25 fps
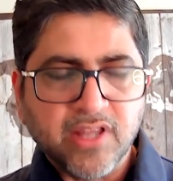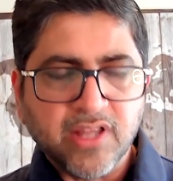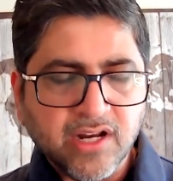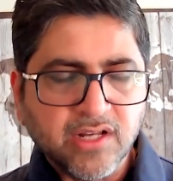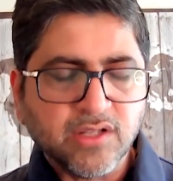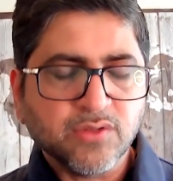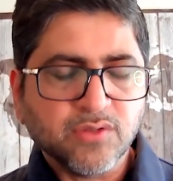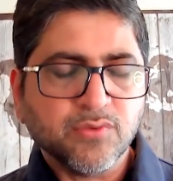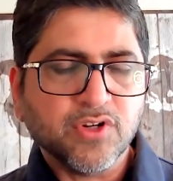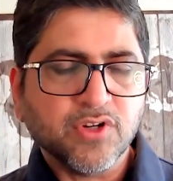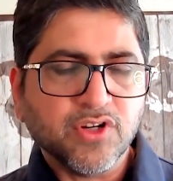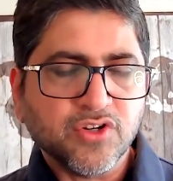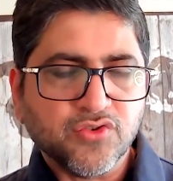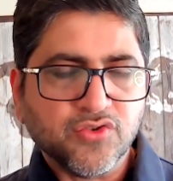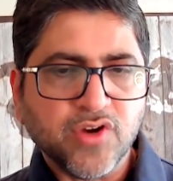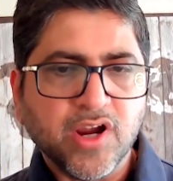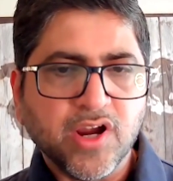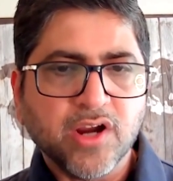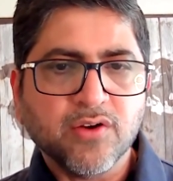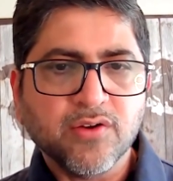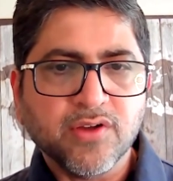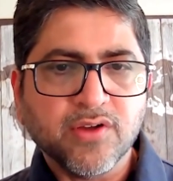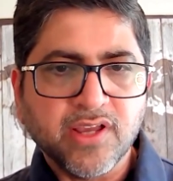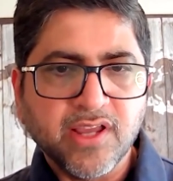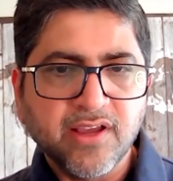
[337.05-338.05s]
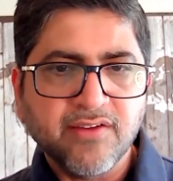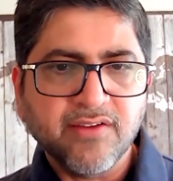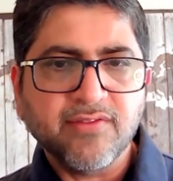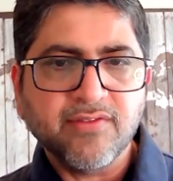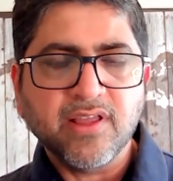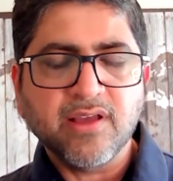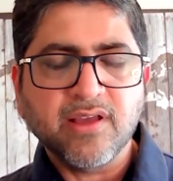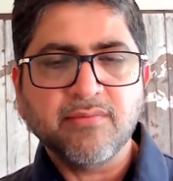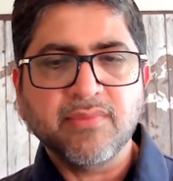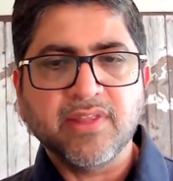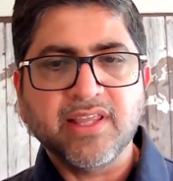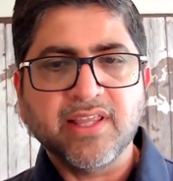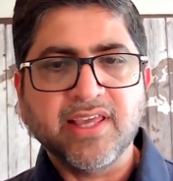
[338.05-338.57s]
That is what you're trying to give
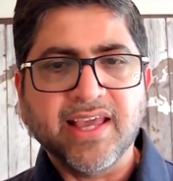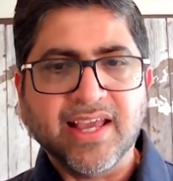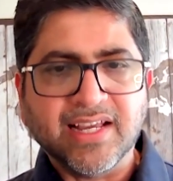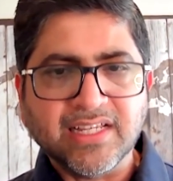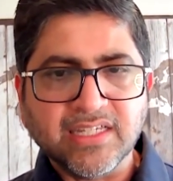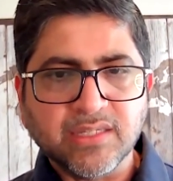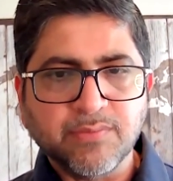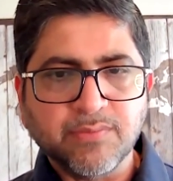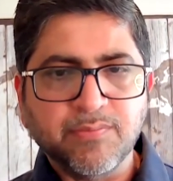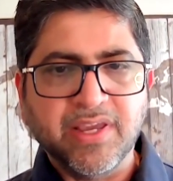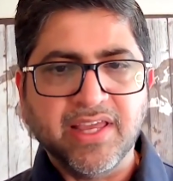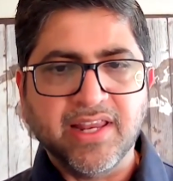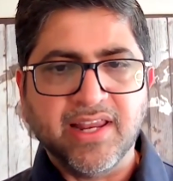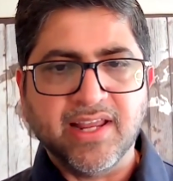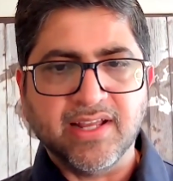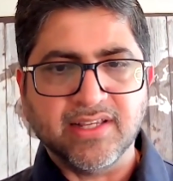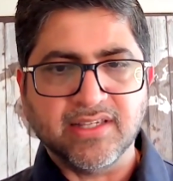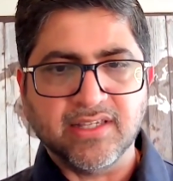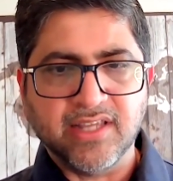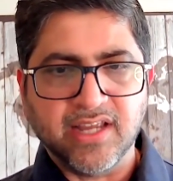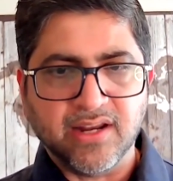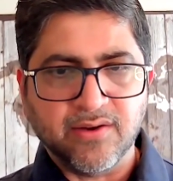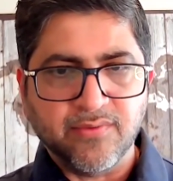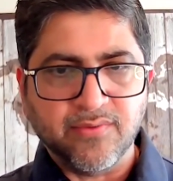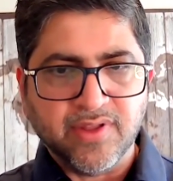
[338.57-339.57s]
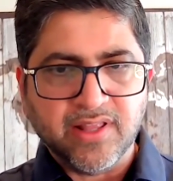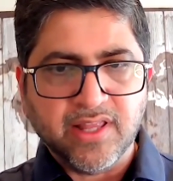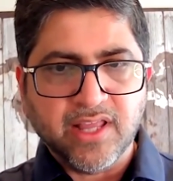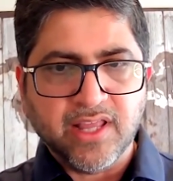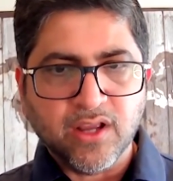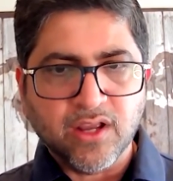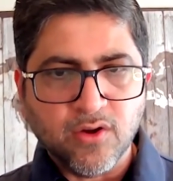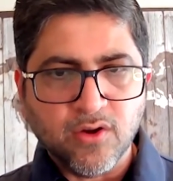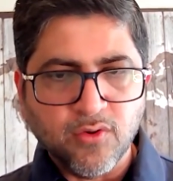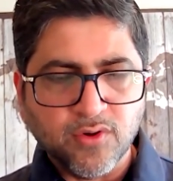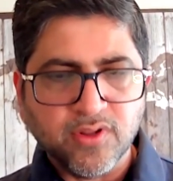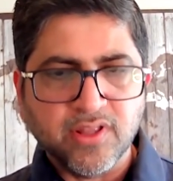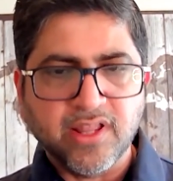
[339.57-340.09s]
them, the experience that when they
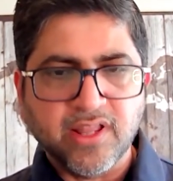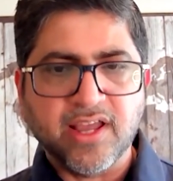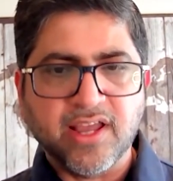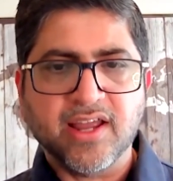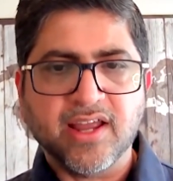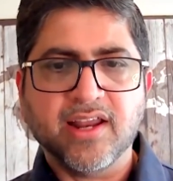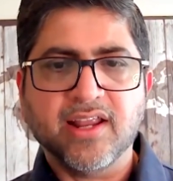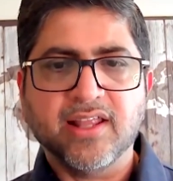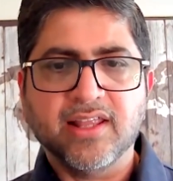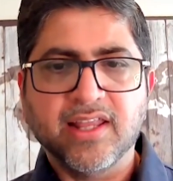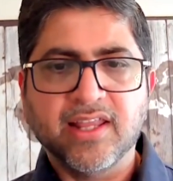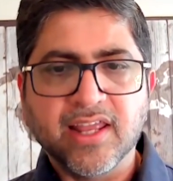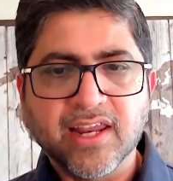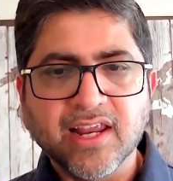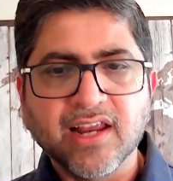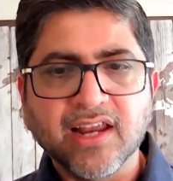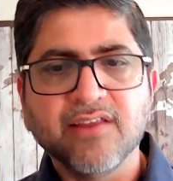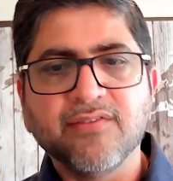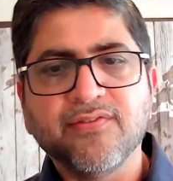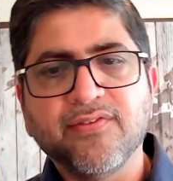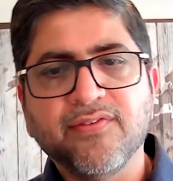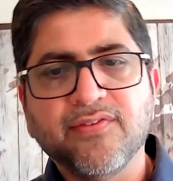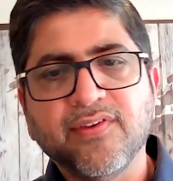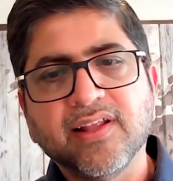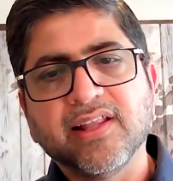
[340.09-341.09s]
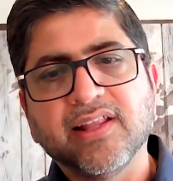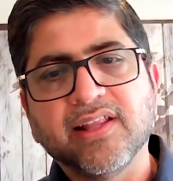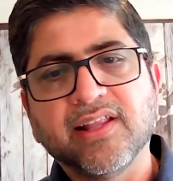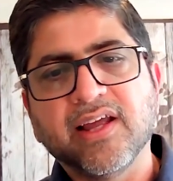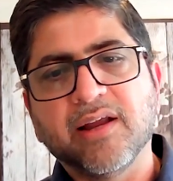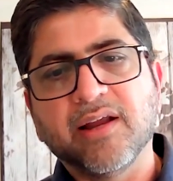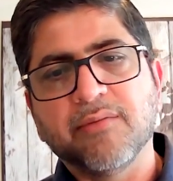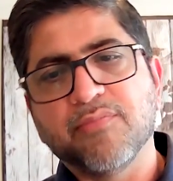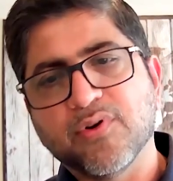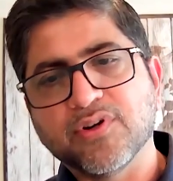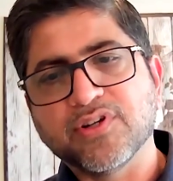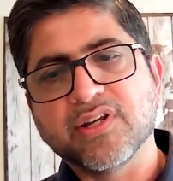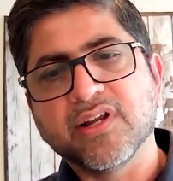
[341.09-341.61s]
go there, they really feel
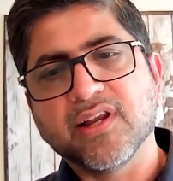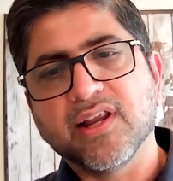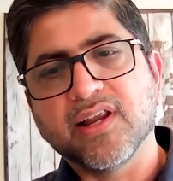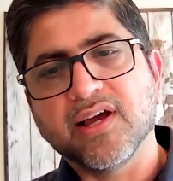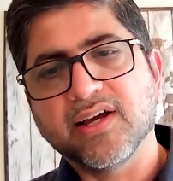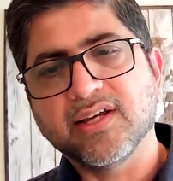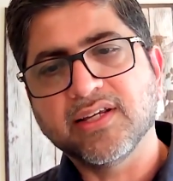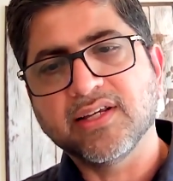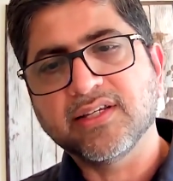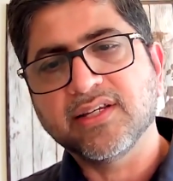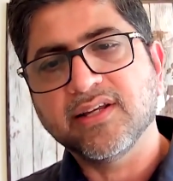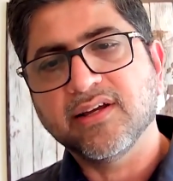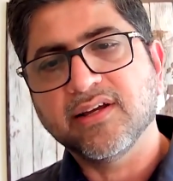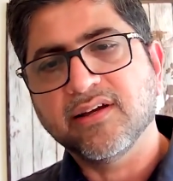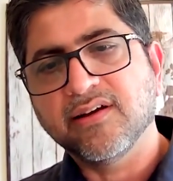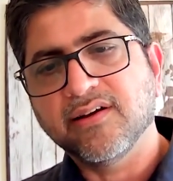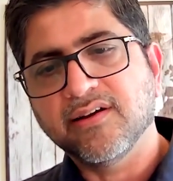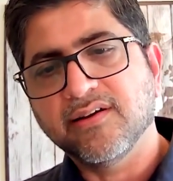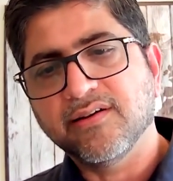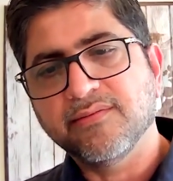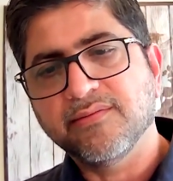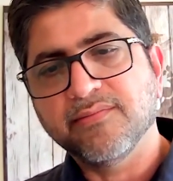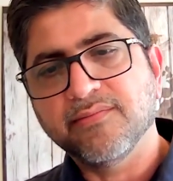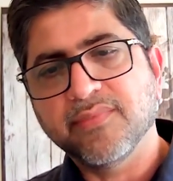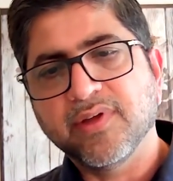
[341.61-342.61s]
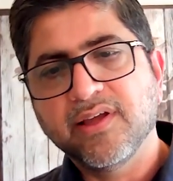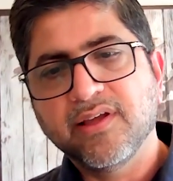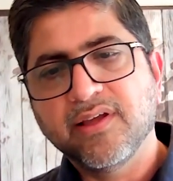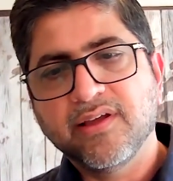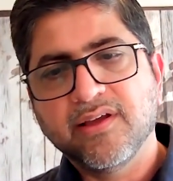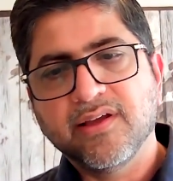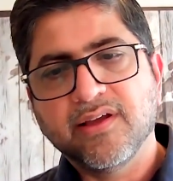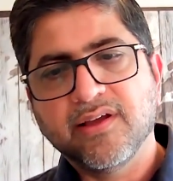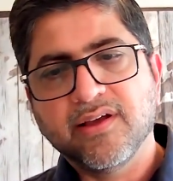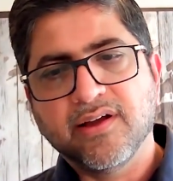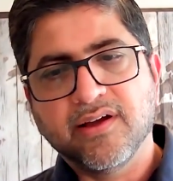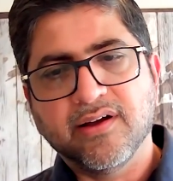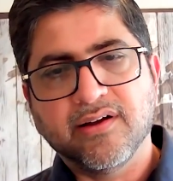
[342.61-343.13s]
that personalized
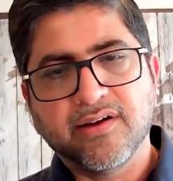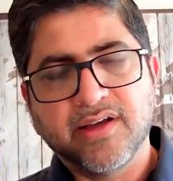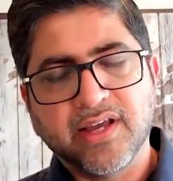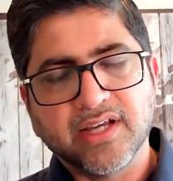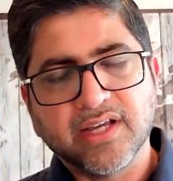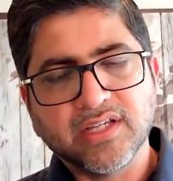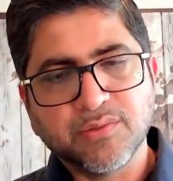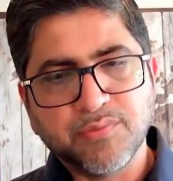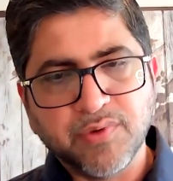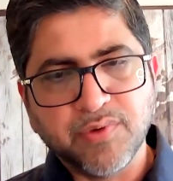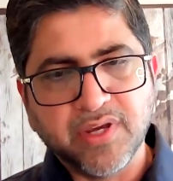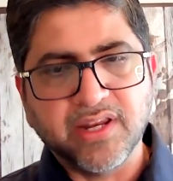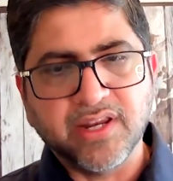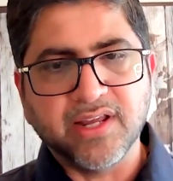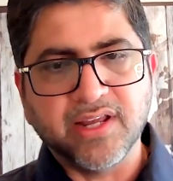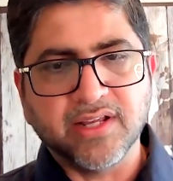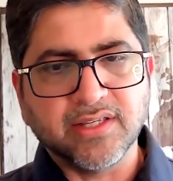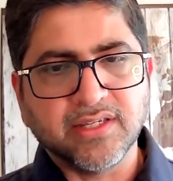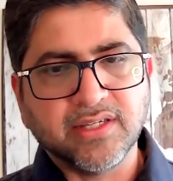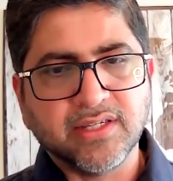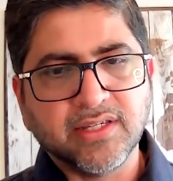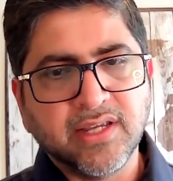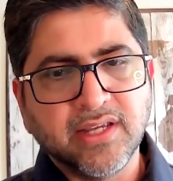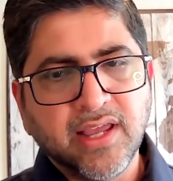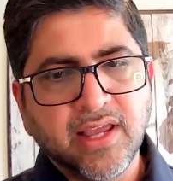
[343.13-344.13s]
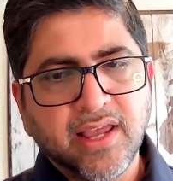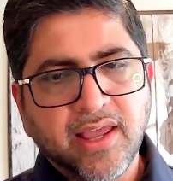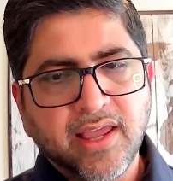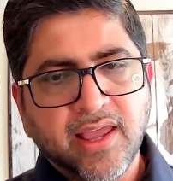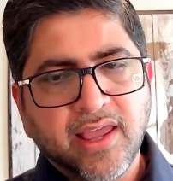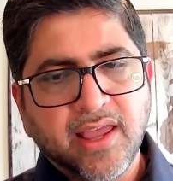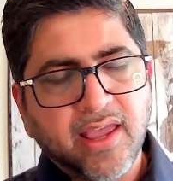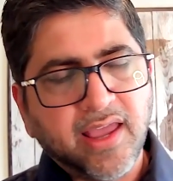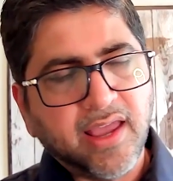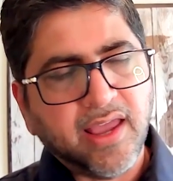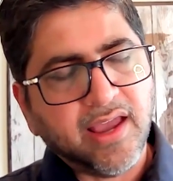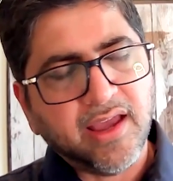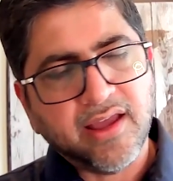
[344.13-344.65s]
experience
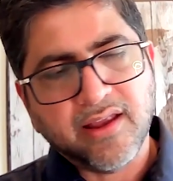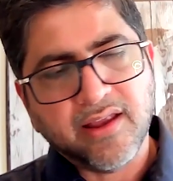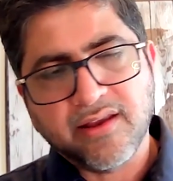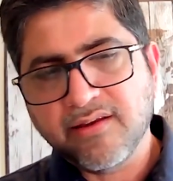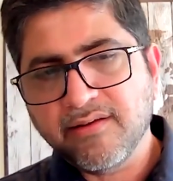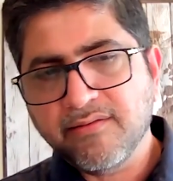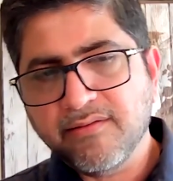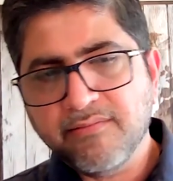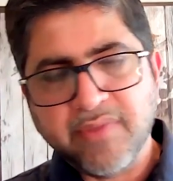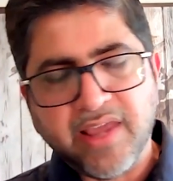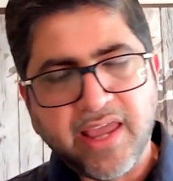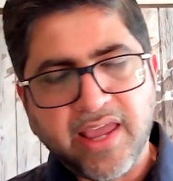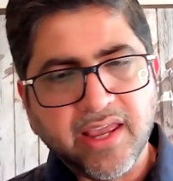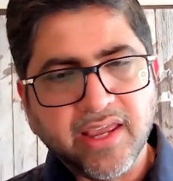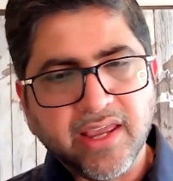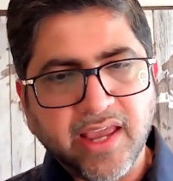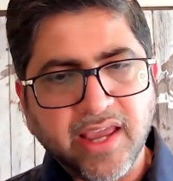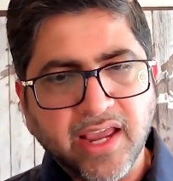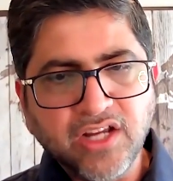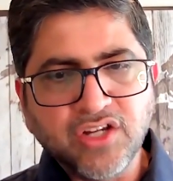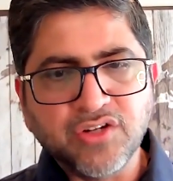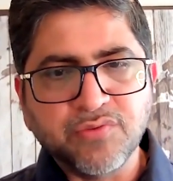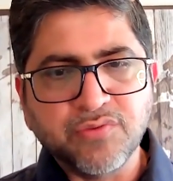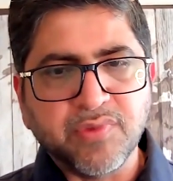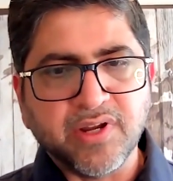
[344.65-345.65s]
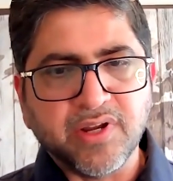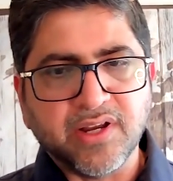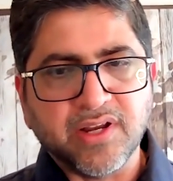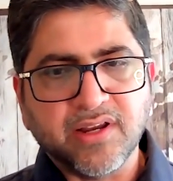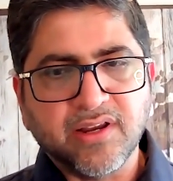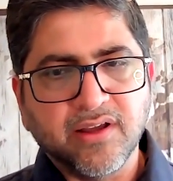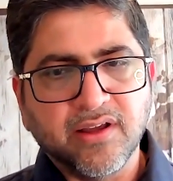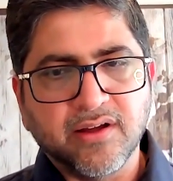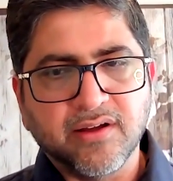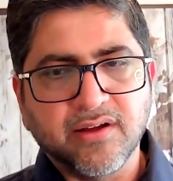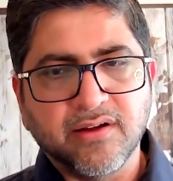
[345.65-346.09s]
and engagement.